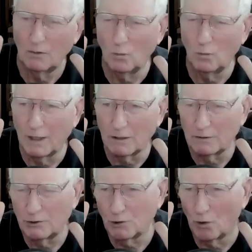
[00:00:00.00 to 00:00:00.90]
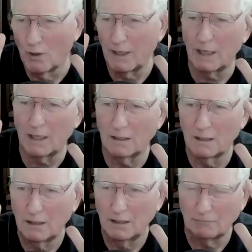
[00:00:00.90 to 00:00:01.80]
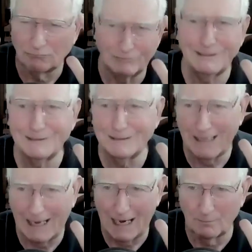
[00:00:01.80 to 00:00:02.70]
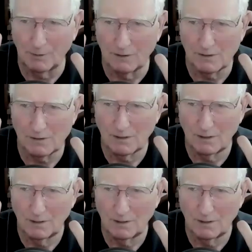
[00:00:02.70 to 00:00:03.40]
where joining really happens